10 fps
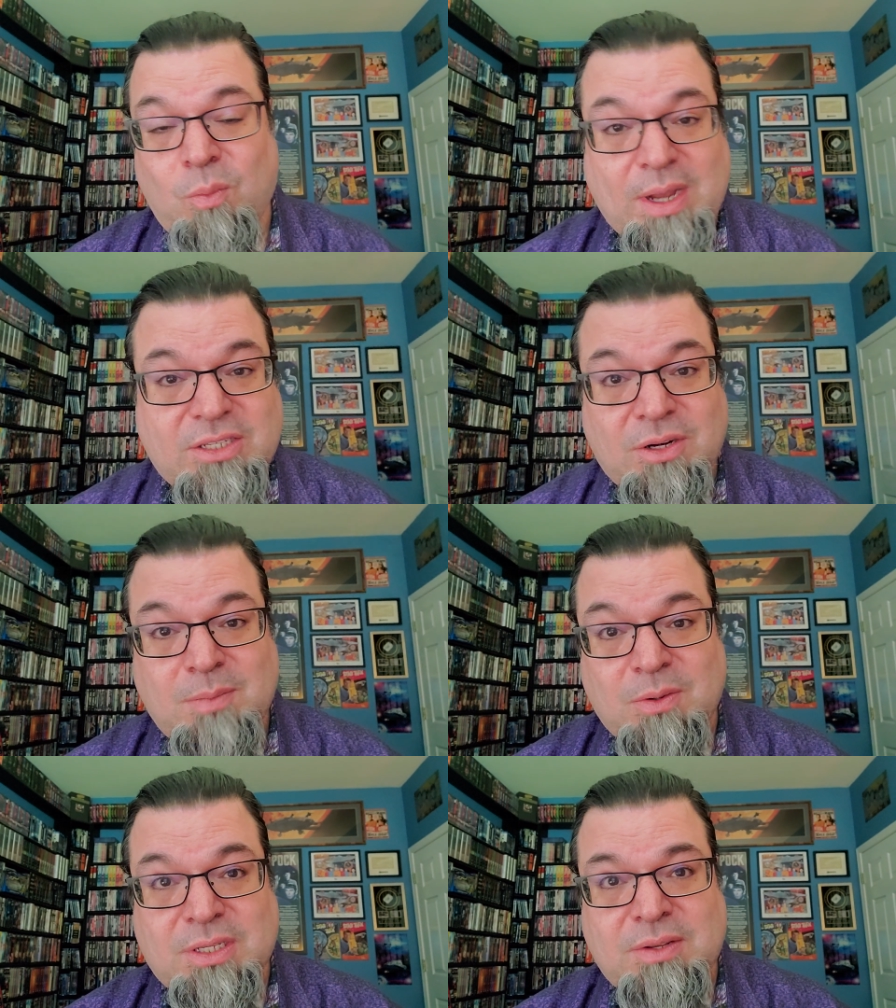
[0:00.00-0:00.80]

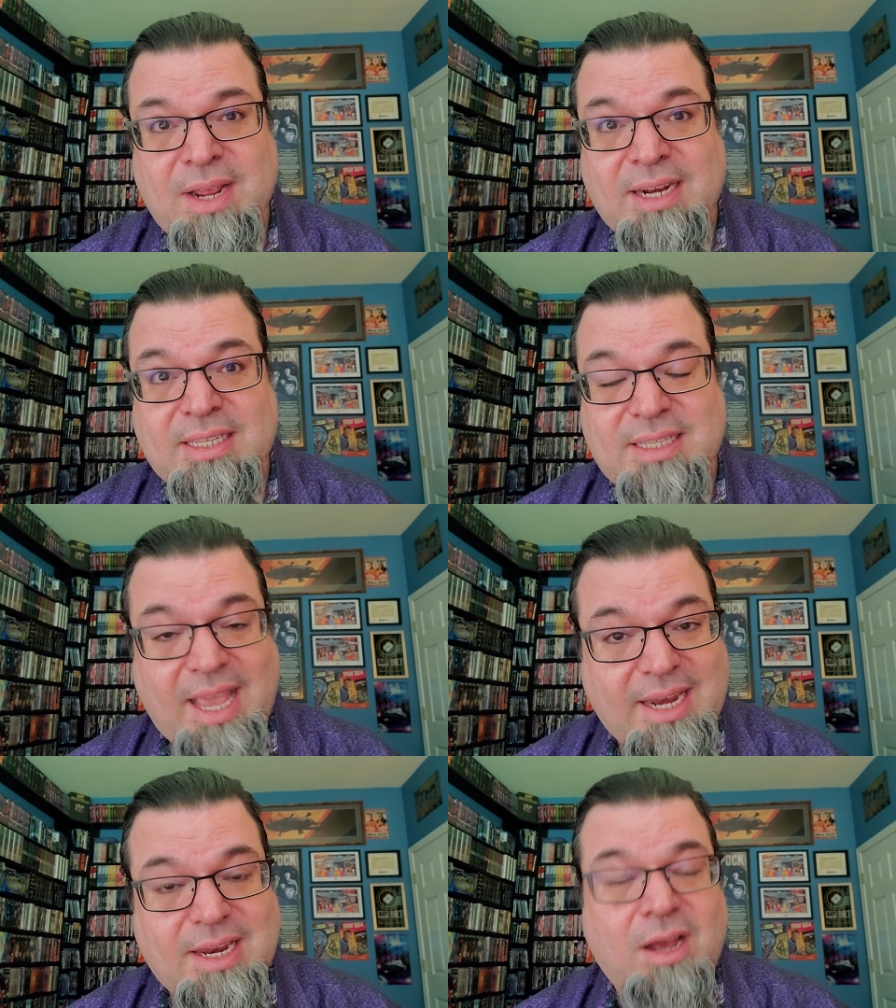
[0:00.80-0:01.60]
westernmost United
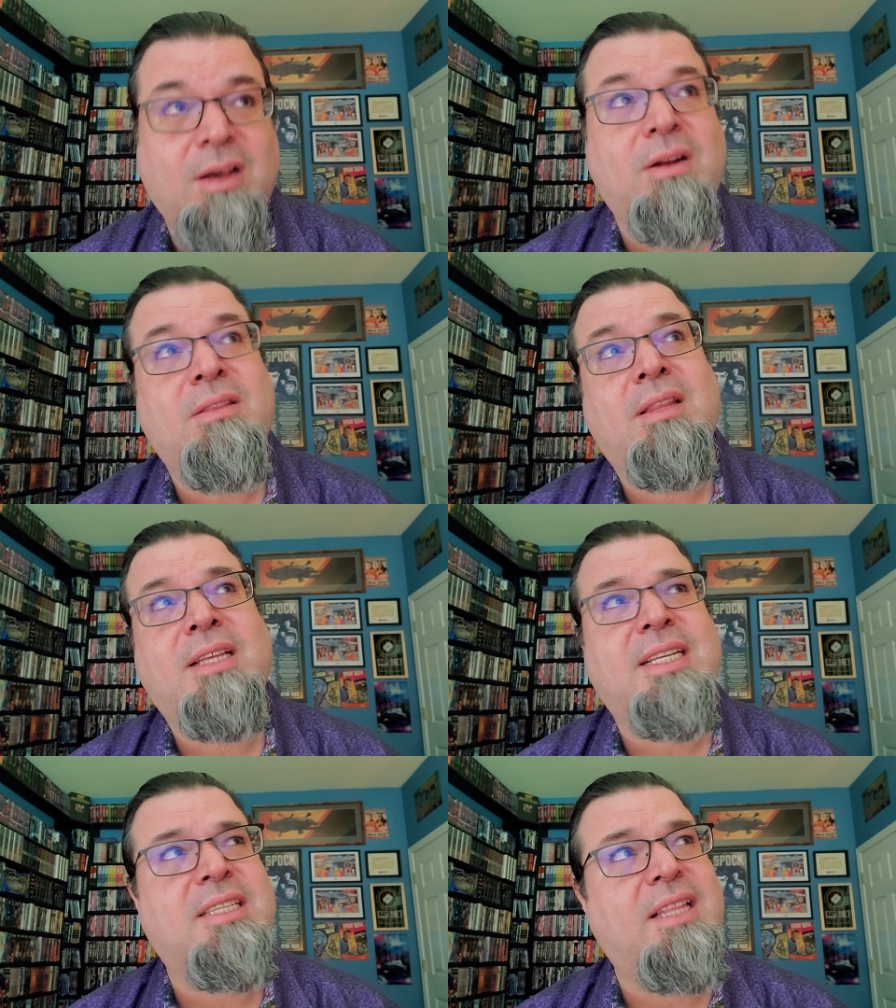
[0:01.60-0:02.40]
State, uh,
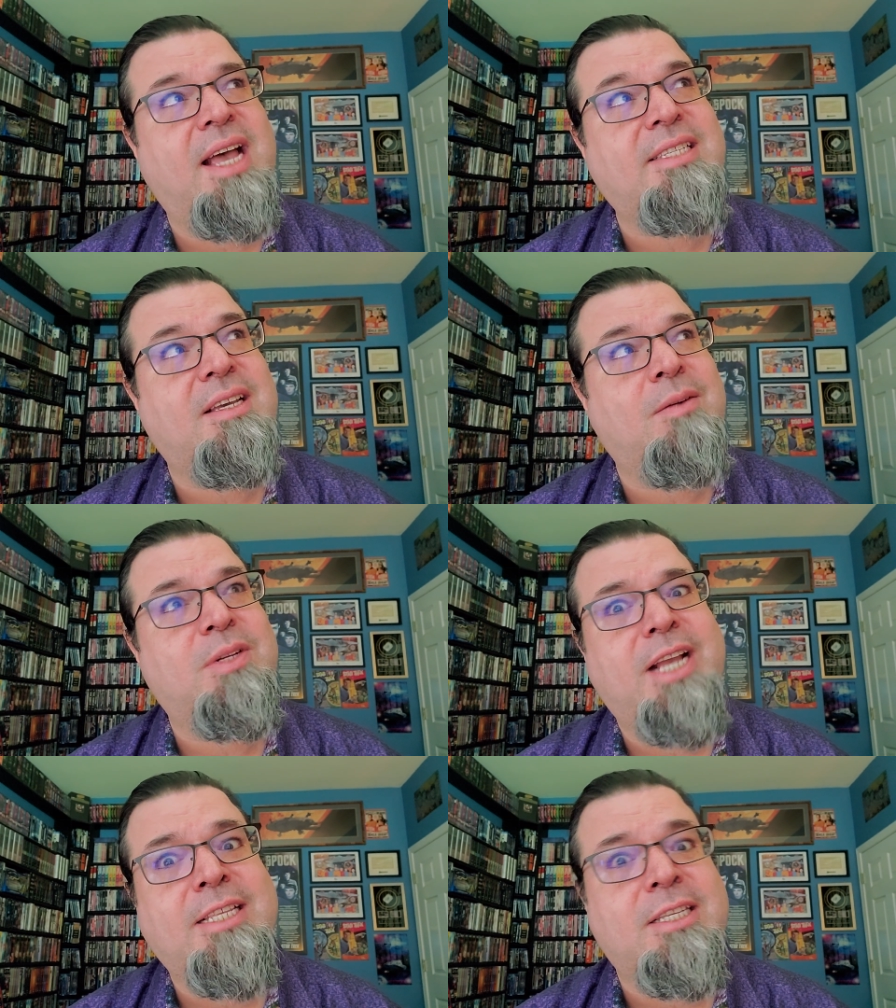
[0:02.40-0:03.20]
unless that's Alaska, in
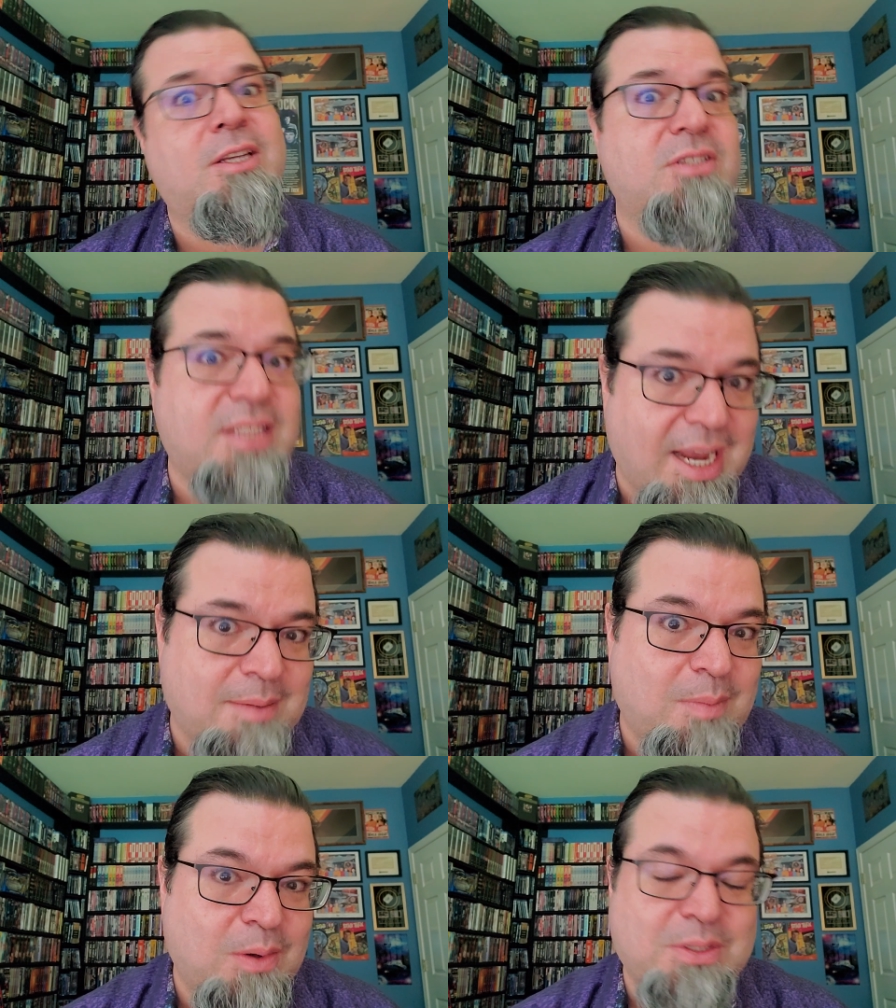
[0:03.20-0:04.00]
which case it's our
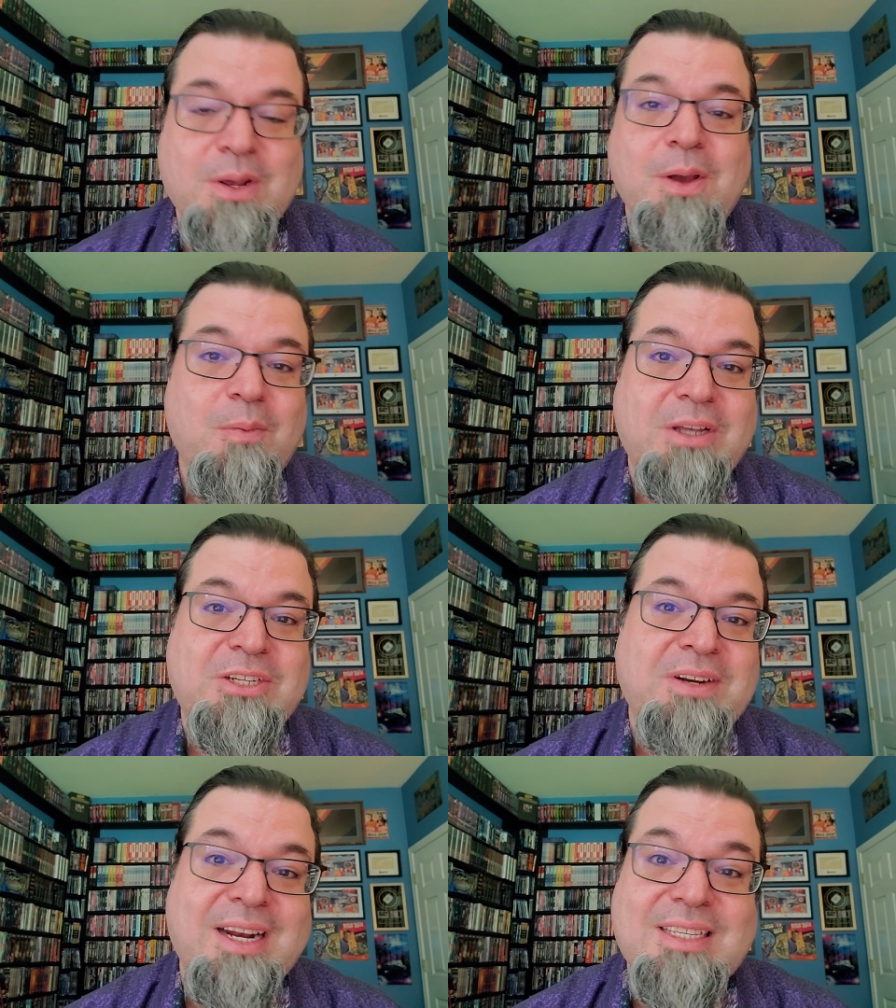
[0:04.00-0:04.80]
second most
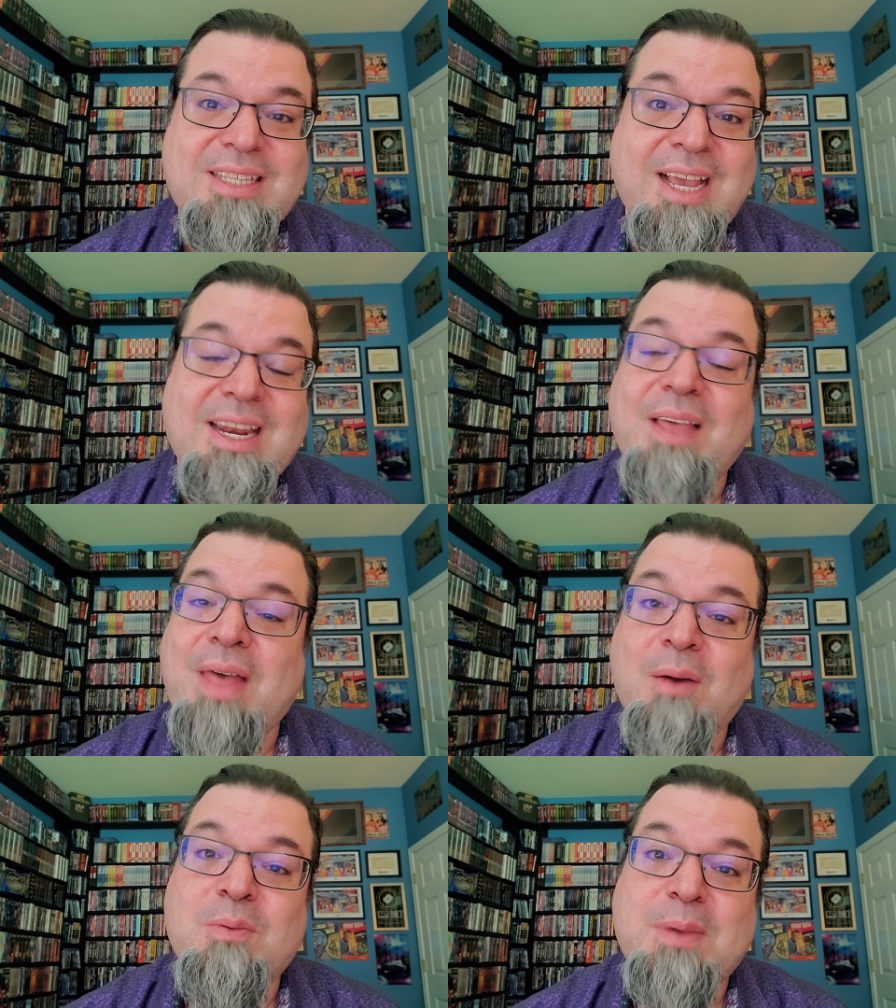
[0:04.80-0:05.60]
western United State, and
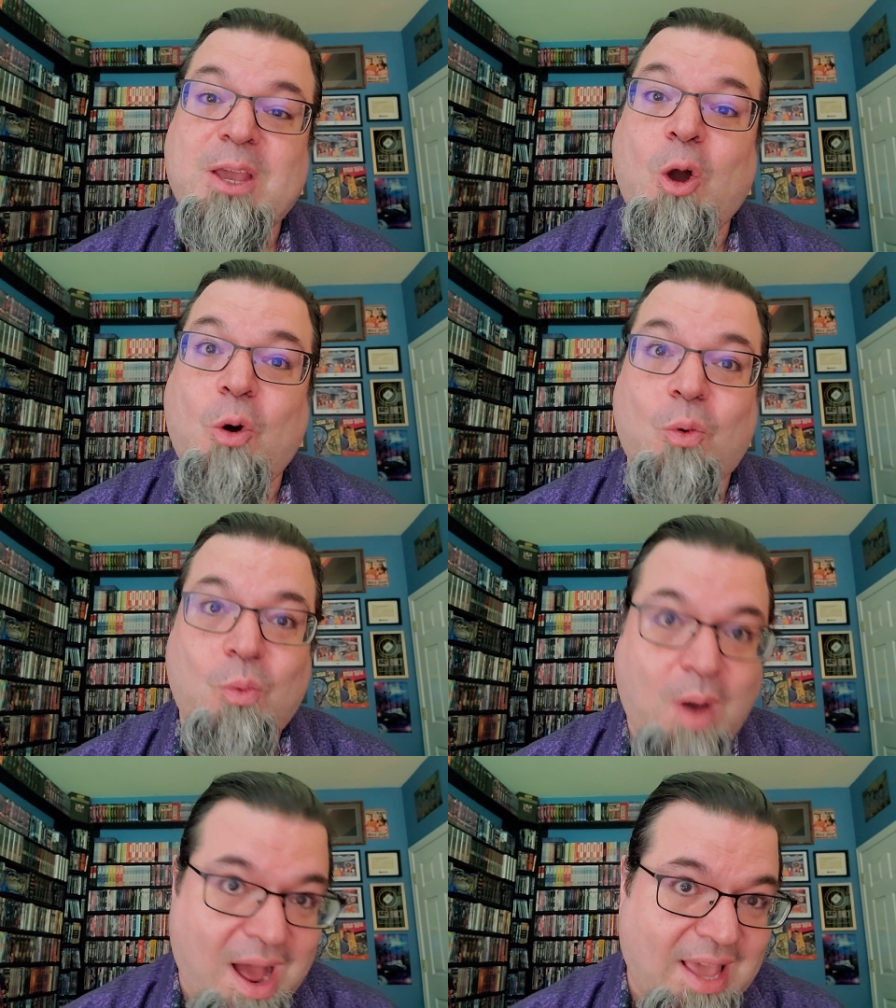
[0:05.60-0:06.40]
that would be
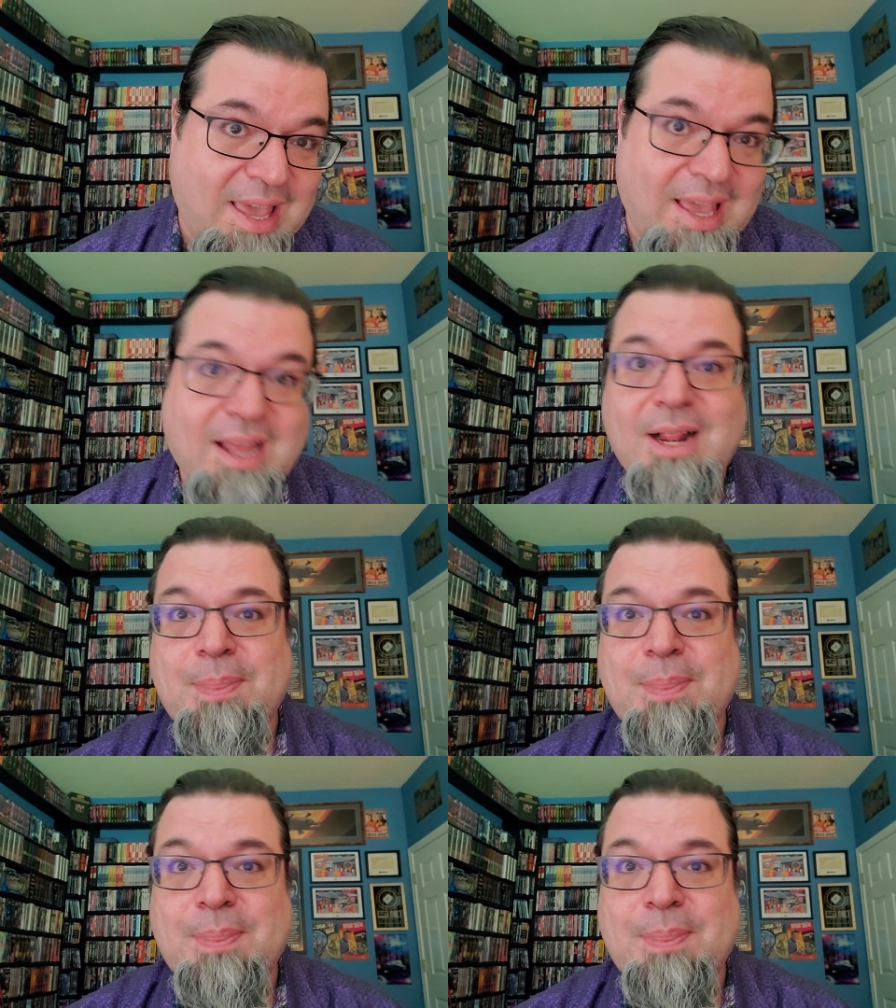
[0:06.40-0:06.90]
Hawaii.